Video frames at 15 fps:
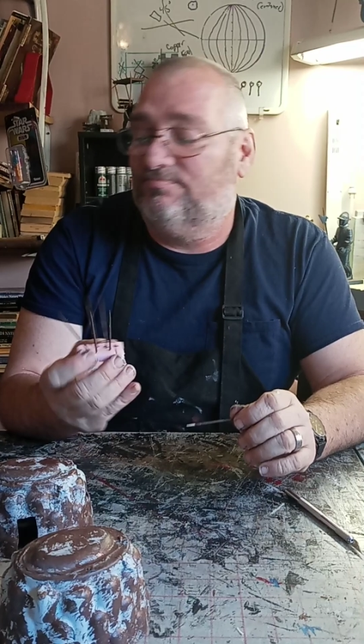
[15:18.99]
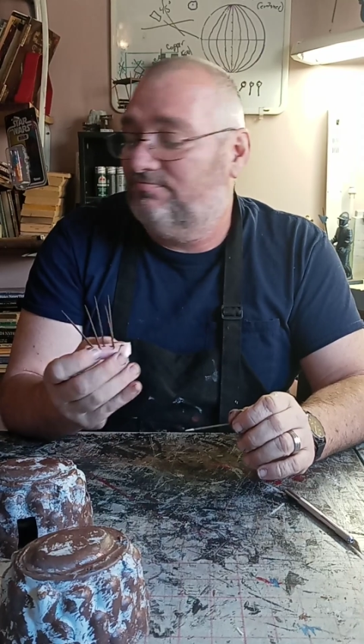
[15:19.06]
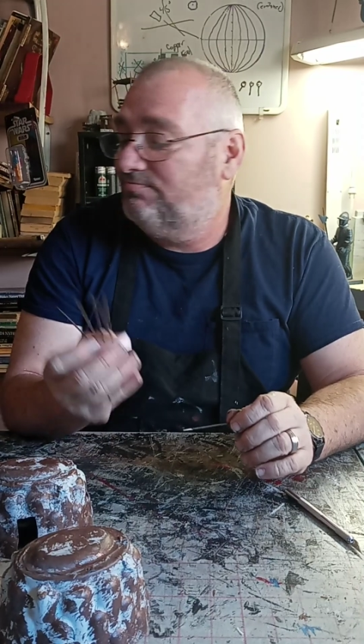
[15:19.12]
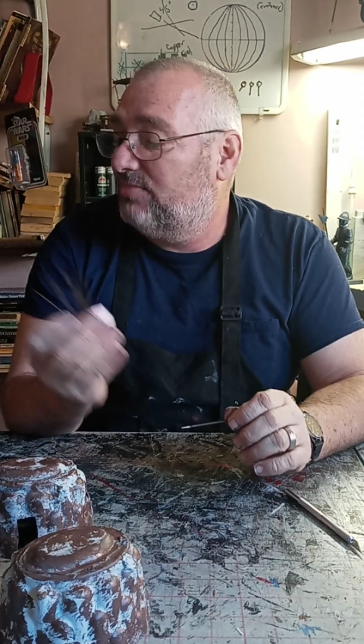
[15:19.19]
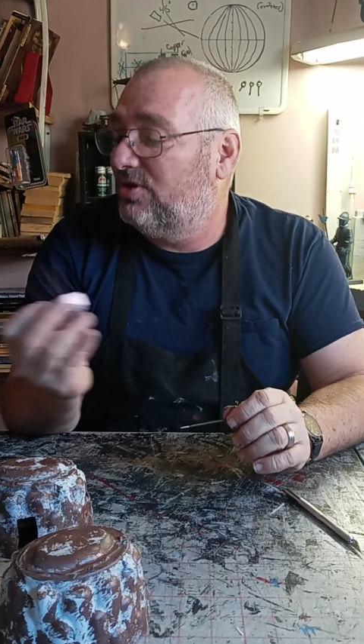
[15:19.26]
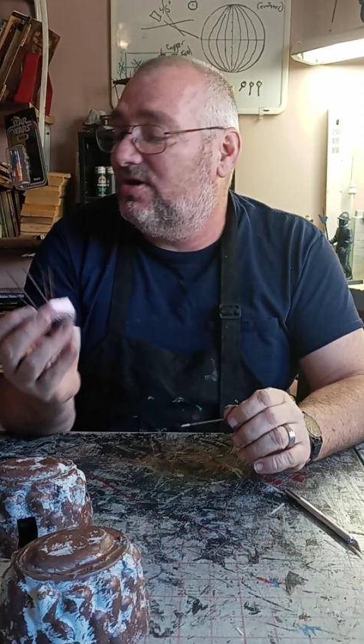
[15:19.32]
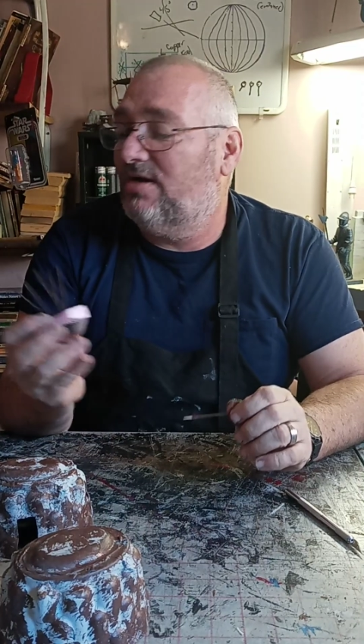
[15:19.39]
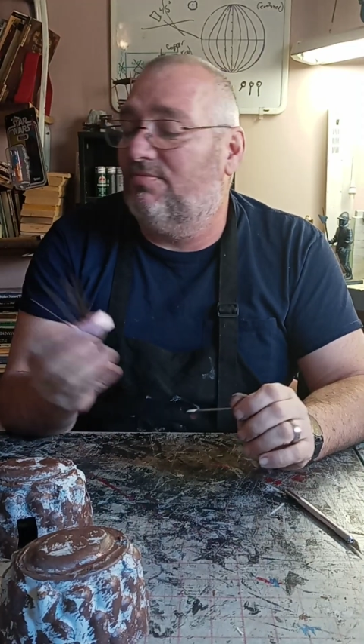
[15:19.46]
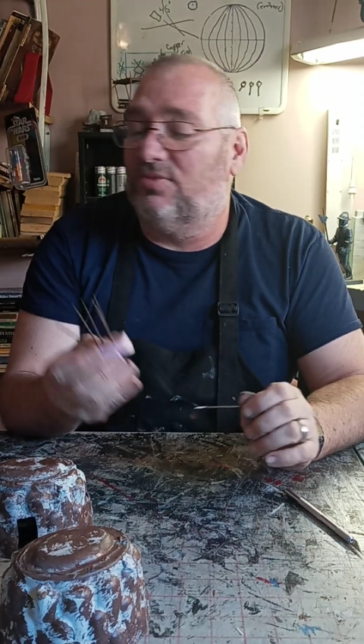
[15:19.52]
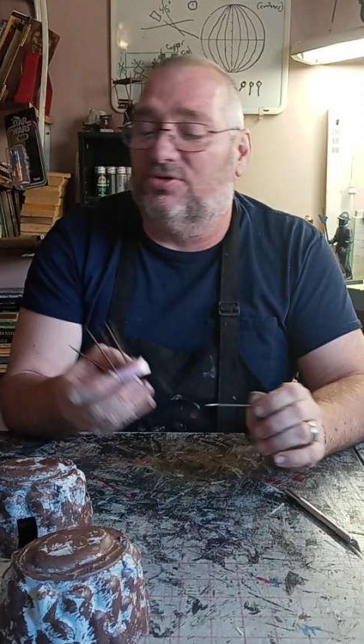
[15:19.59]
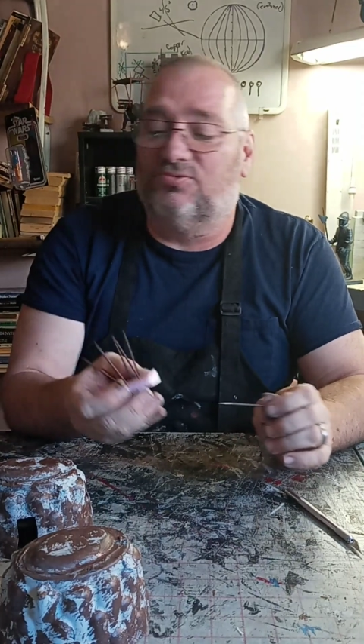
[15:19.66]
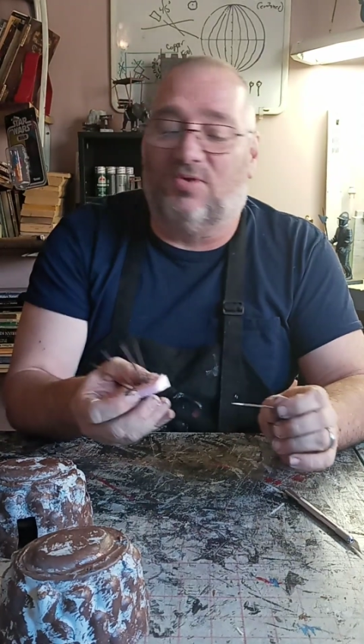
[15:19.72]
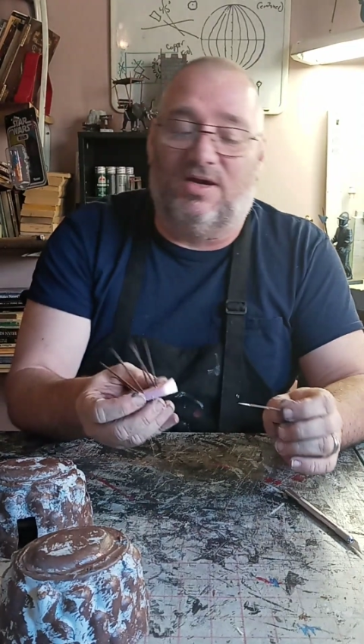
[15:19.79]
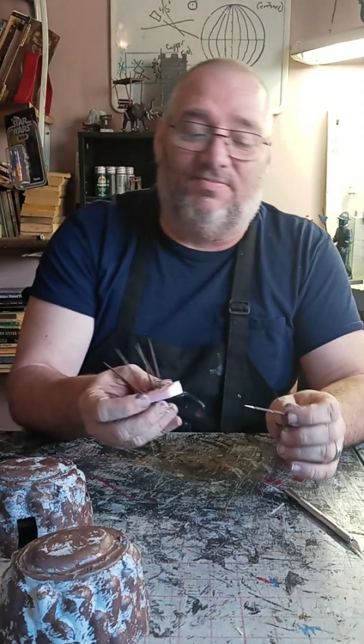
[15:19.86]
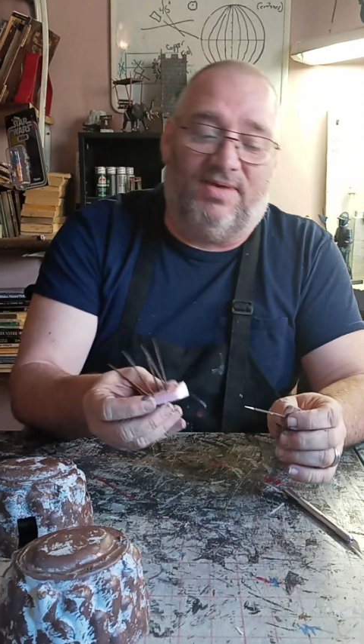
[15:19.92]
Burnt umber
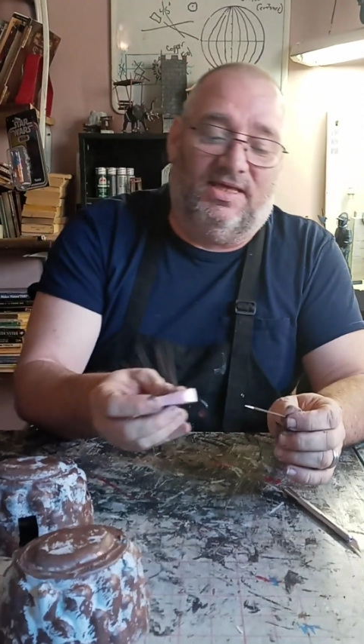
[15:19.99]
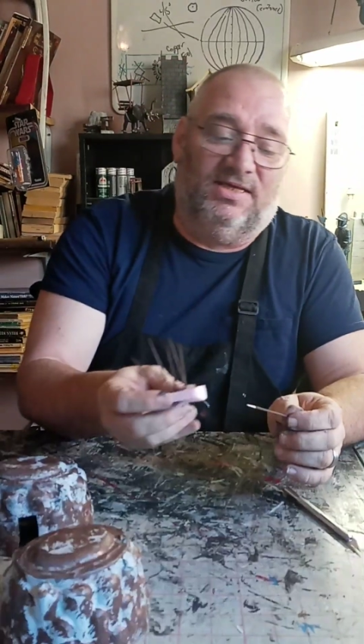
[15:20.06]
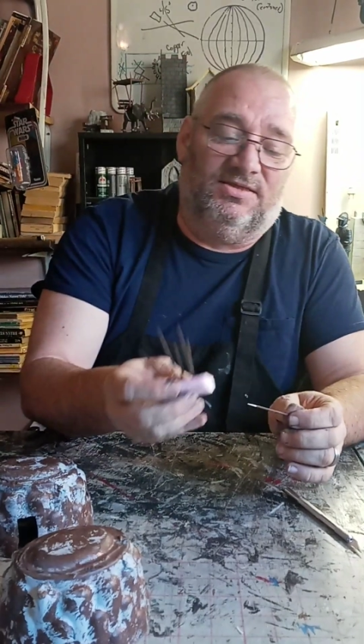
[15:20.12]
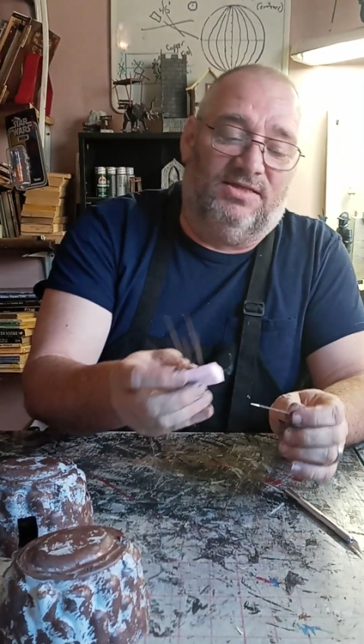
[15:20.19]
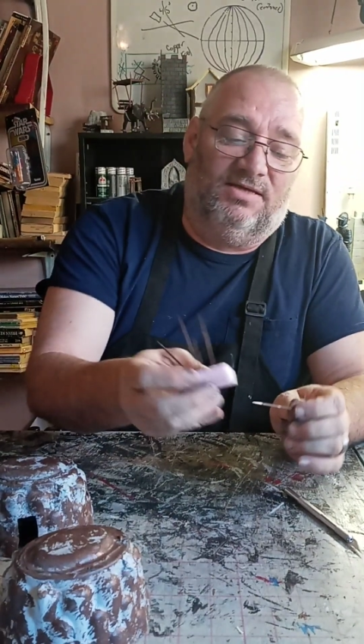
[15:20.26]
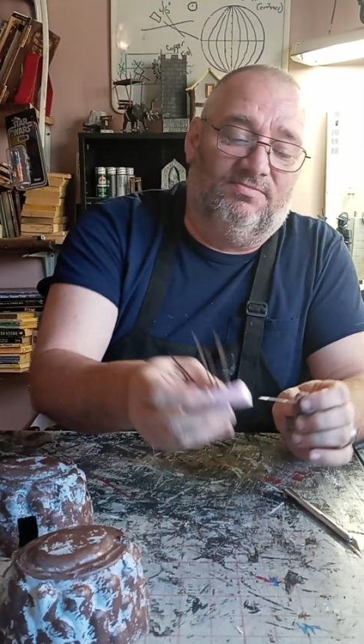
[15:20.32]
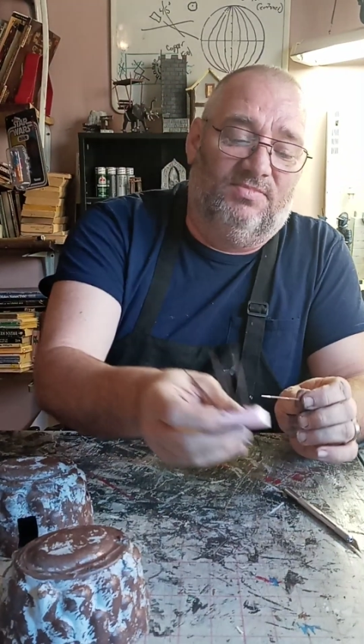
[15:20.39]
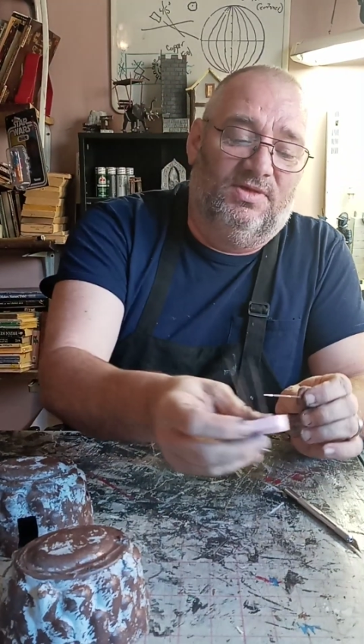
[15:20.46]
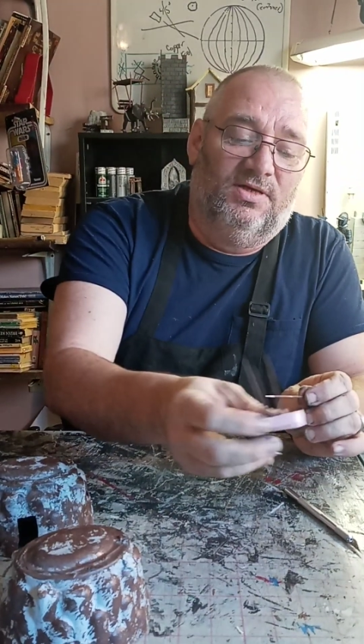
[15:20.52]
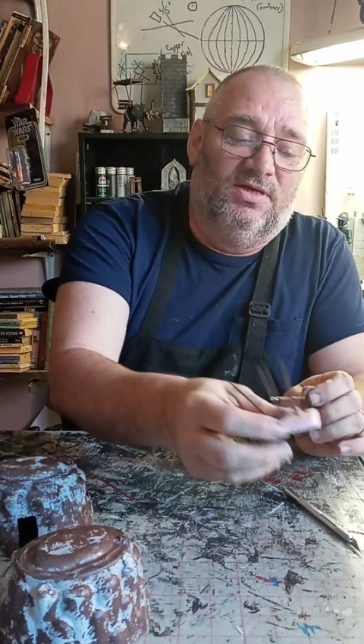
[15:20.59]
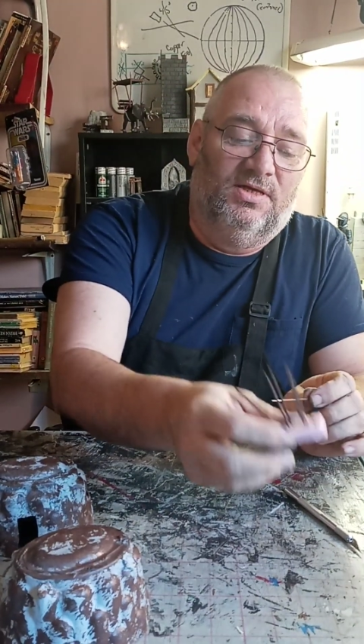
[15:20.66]
is what I painted them.